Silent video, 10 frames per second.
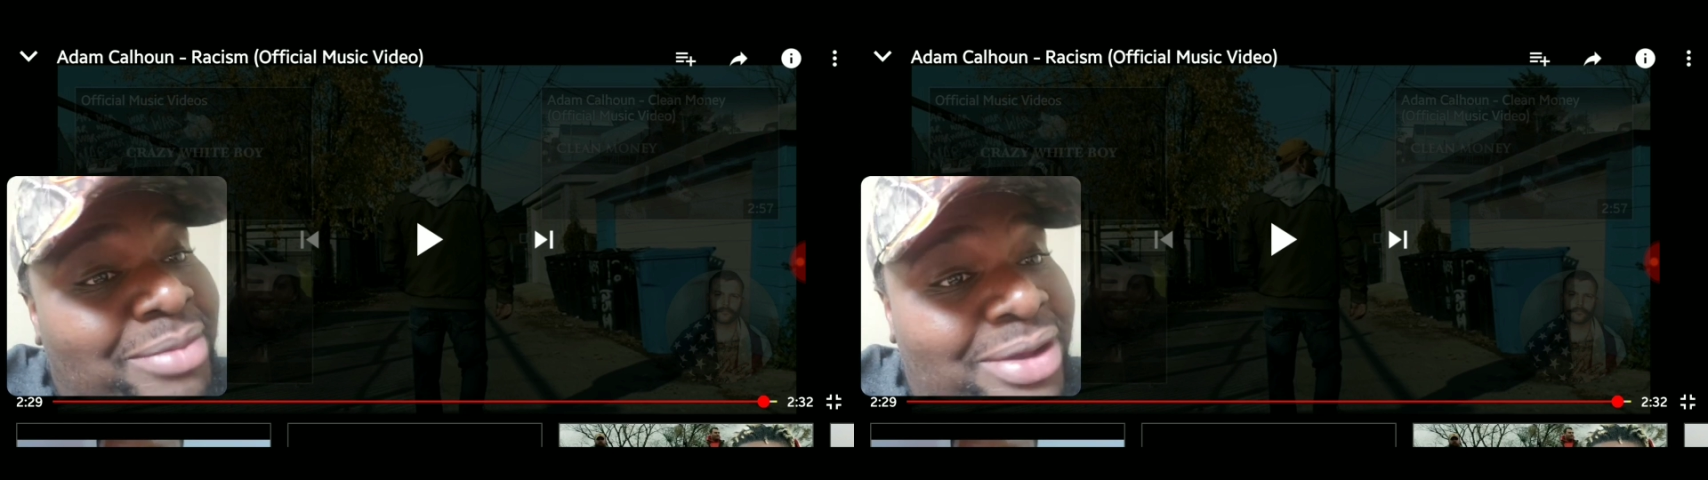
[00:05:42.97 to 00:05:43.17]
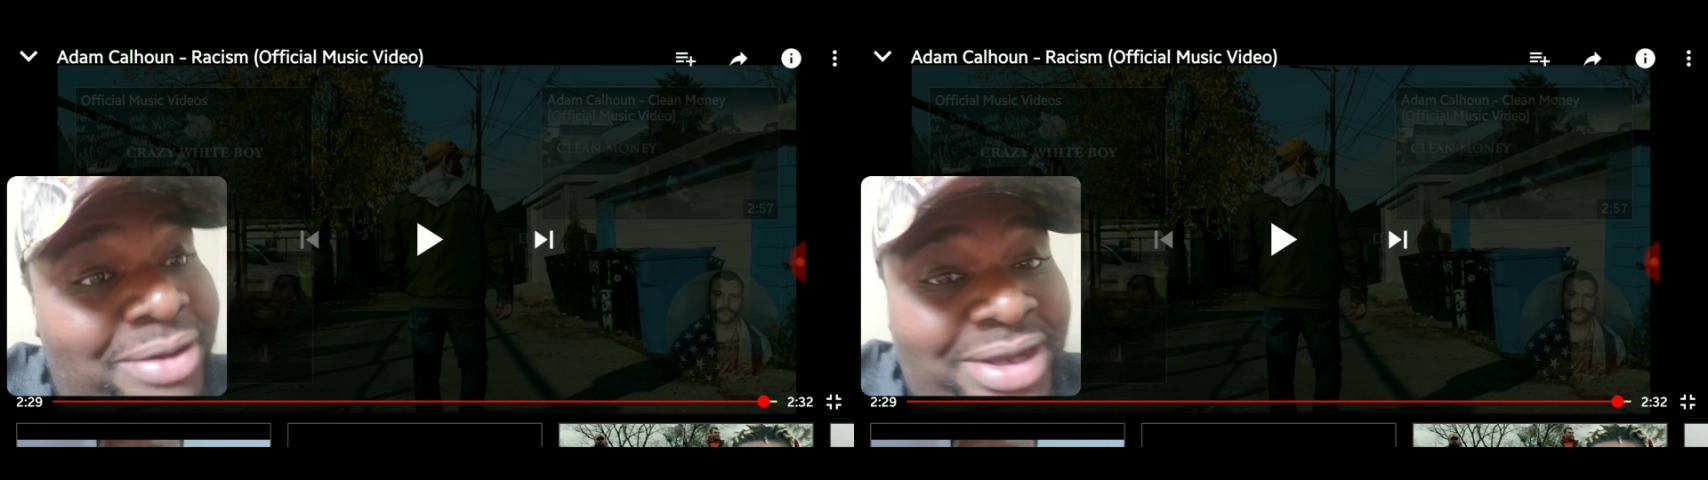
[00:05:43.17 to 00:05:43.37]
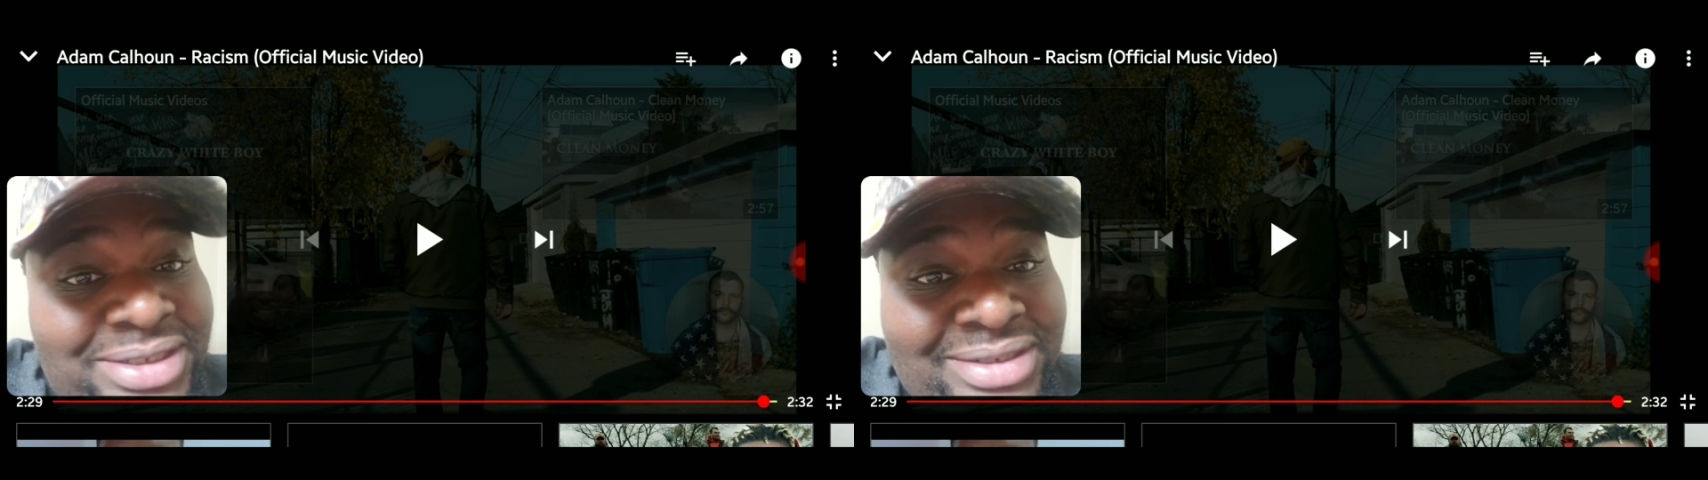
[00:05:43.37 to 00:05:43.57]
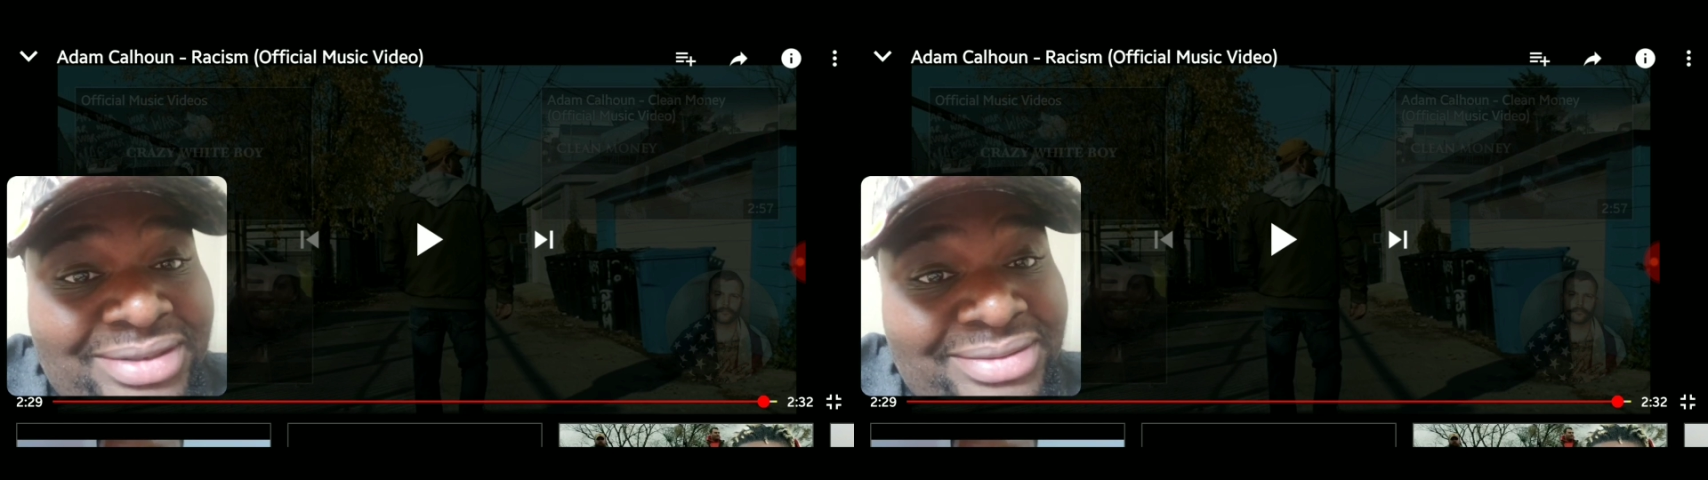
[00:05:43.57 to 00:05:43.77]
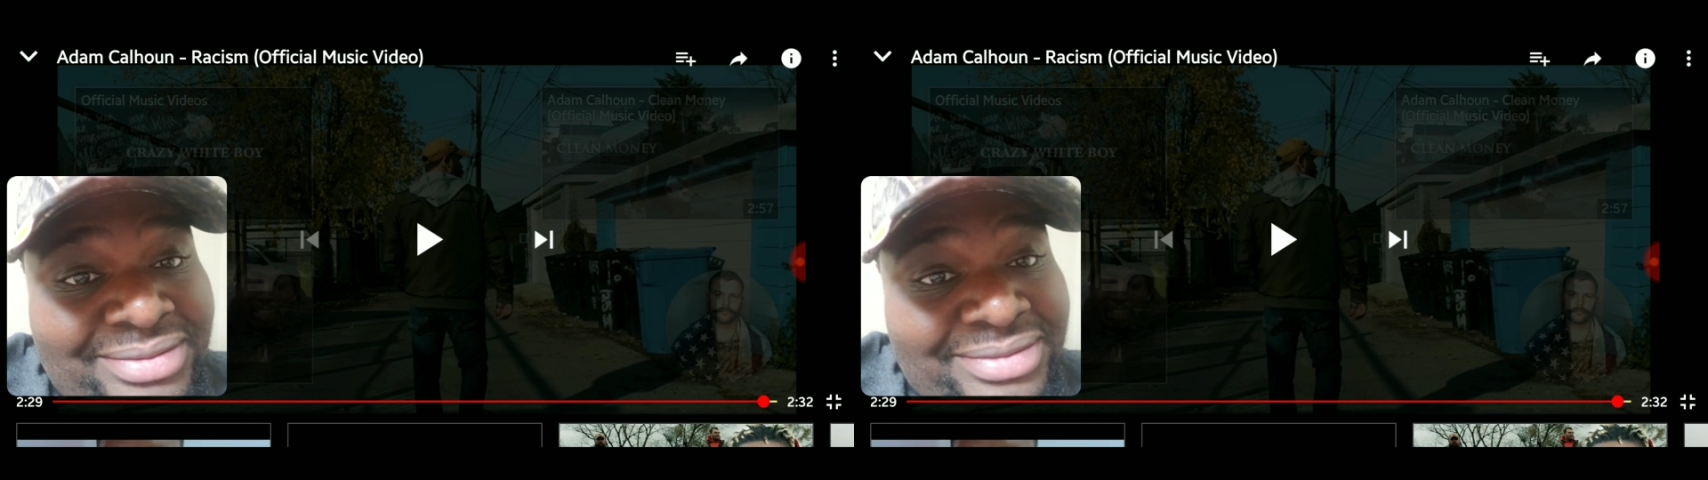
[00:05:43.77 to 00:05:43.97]
at me crazy.
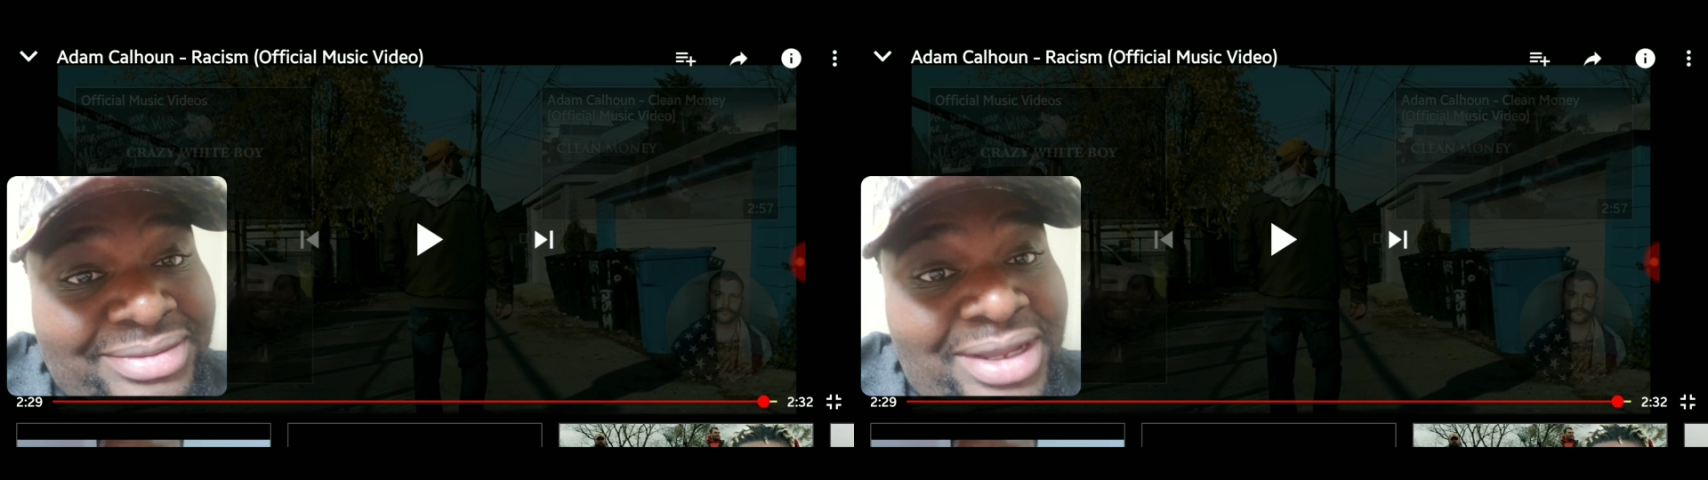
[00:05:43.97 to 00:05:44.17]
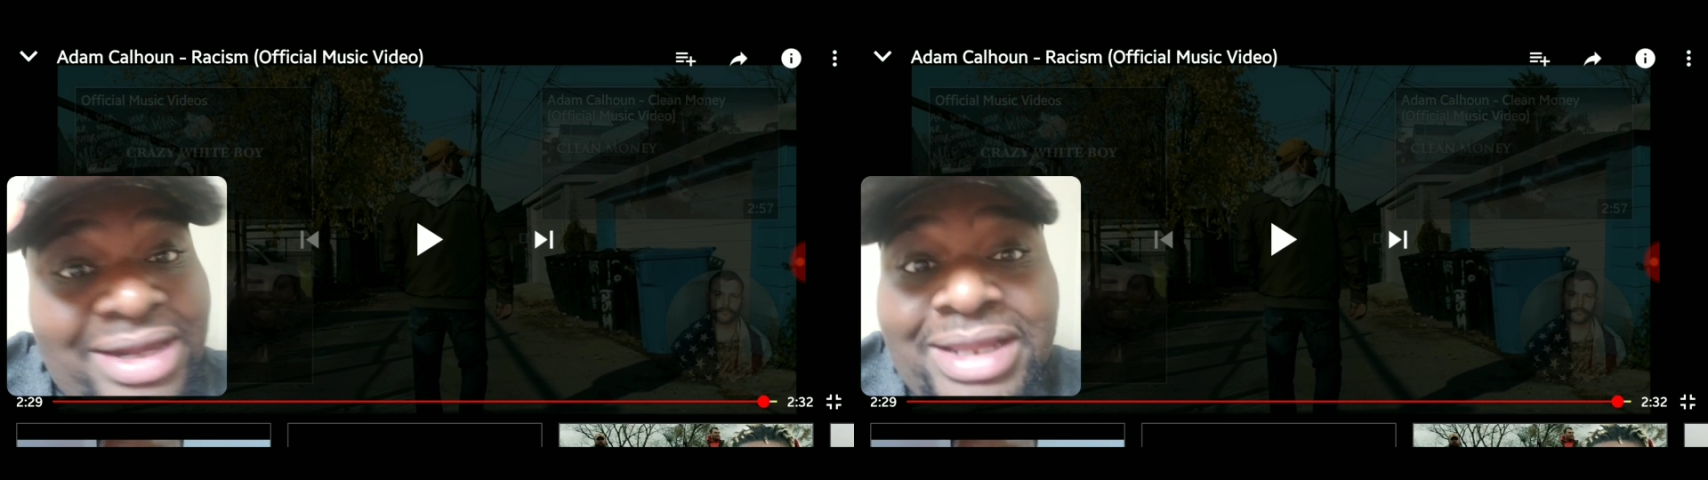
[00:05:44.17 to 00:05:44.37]
It